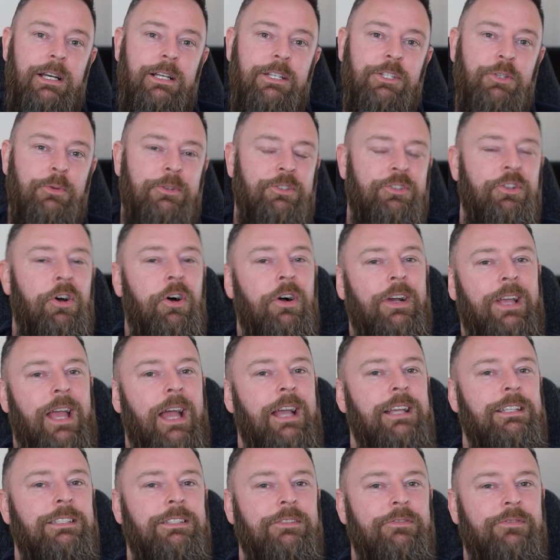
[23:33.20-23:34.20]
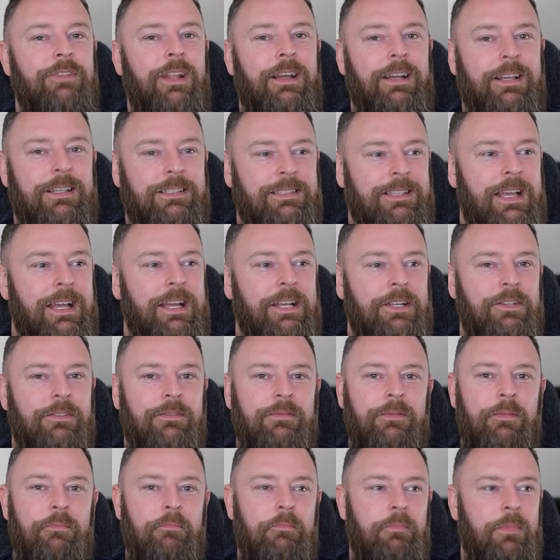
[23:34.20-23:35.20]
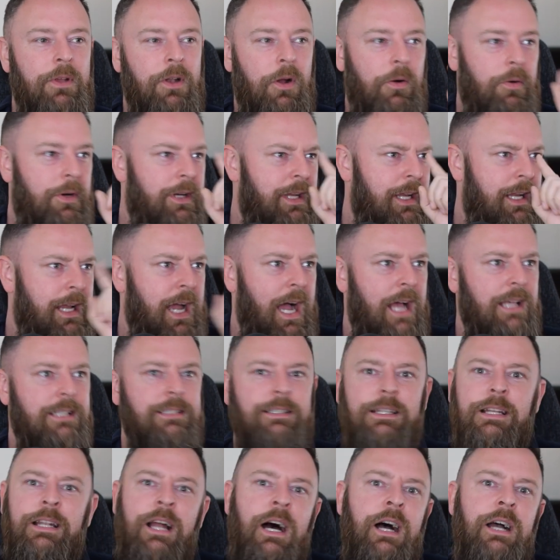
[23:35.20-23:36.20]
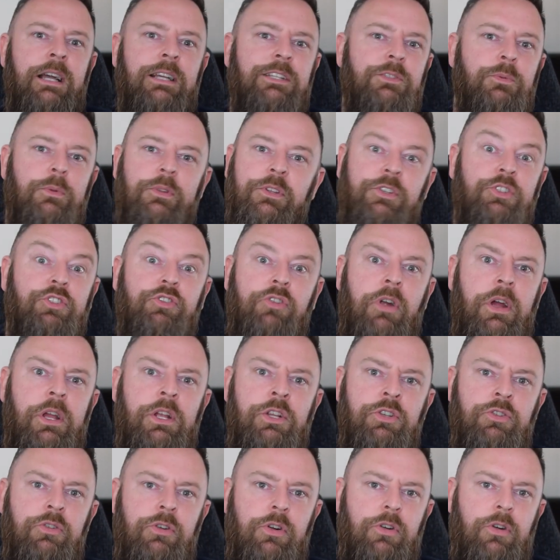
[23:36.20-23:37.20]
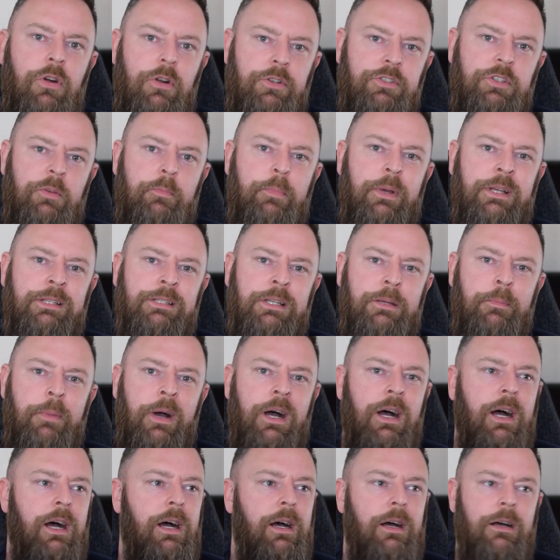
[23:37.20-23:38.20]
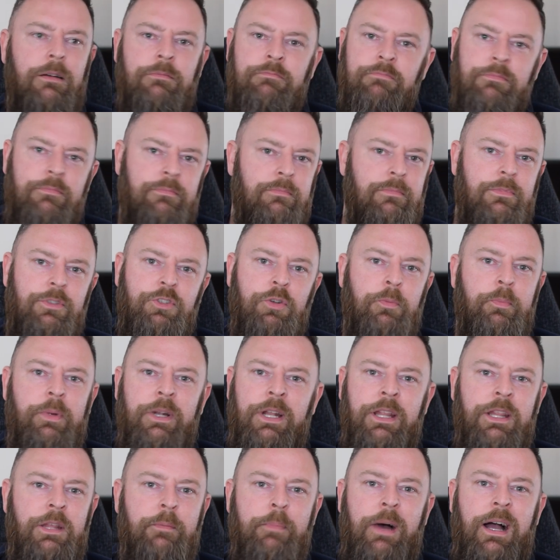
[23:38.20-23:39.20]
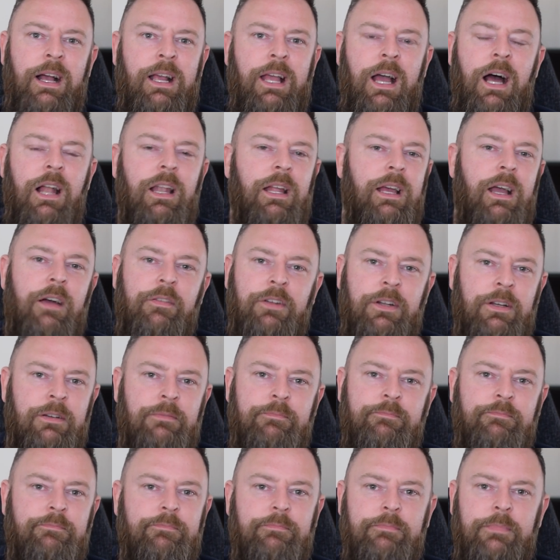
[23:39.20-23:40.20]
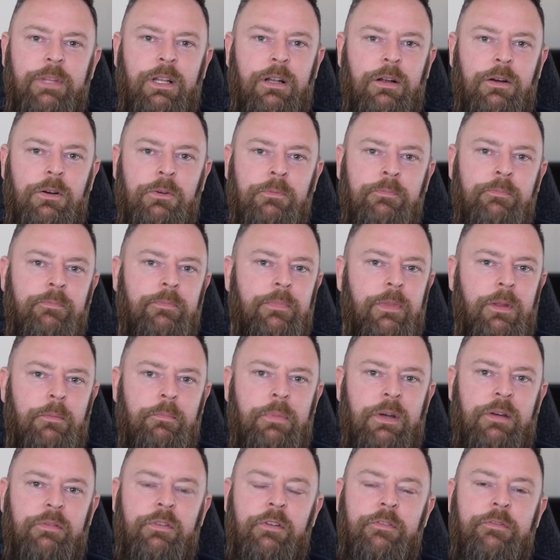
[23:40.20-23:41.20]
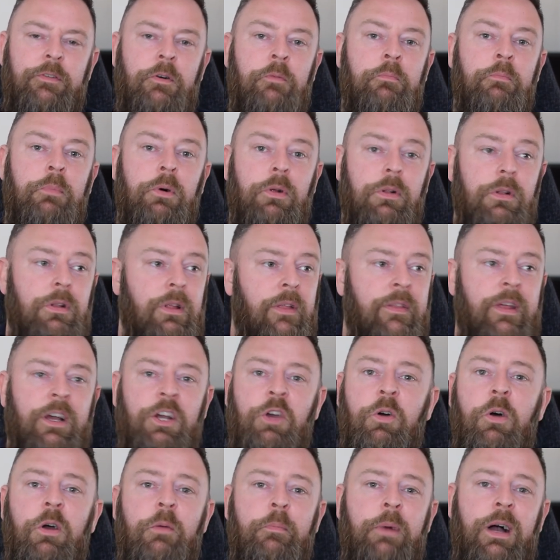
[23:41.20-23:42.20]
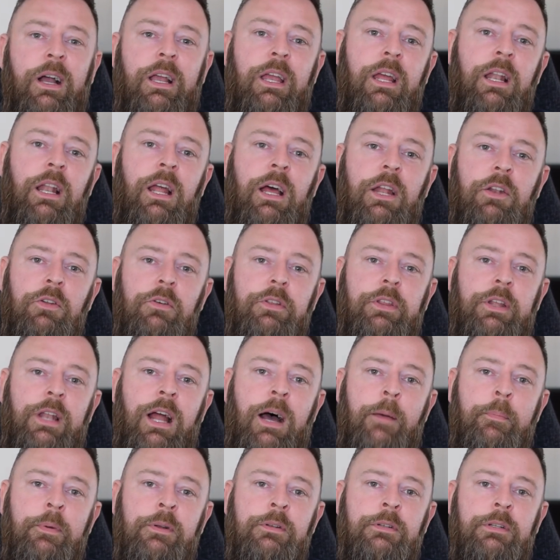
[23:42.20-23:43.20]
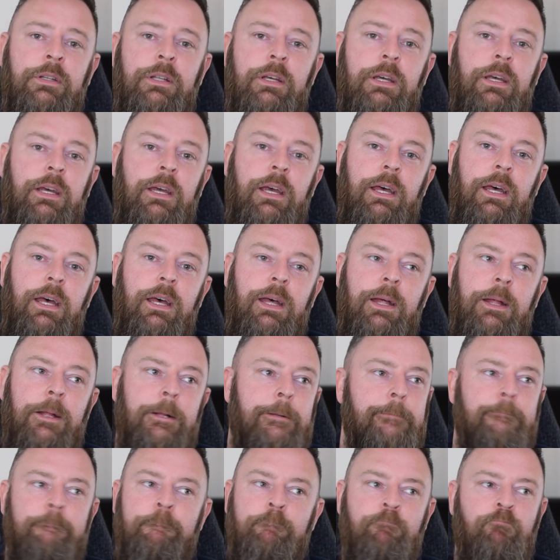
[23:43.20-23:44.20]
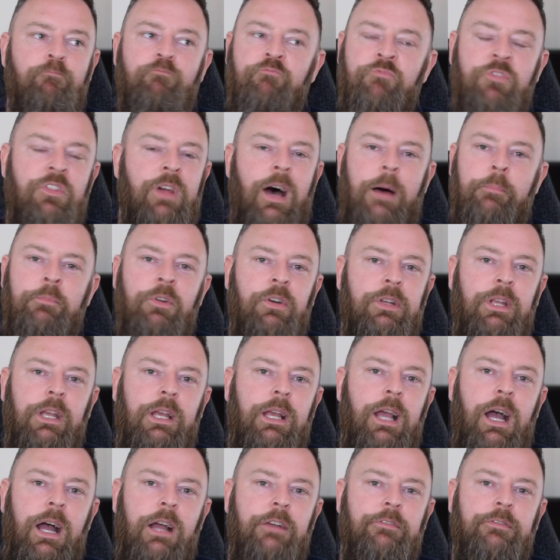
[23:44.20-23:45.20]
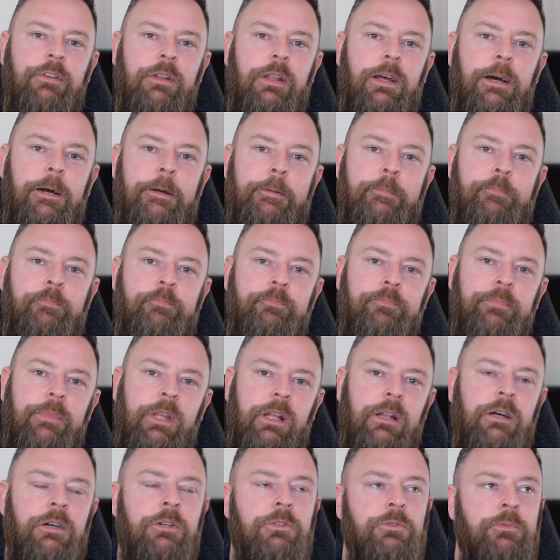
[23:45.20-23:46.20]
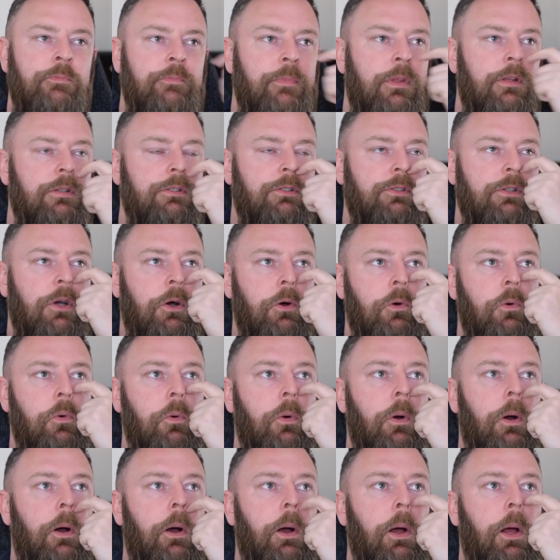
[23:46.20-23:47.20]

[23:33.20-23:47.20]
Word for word: So it's not a case of, like I say, you know, casting eyes with a stranger across a busy bar, jumping in the back alley, having a, you know, bit of a fumble, and then going back in like nothing happened. No, I'm not your guy for that, you know? So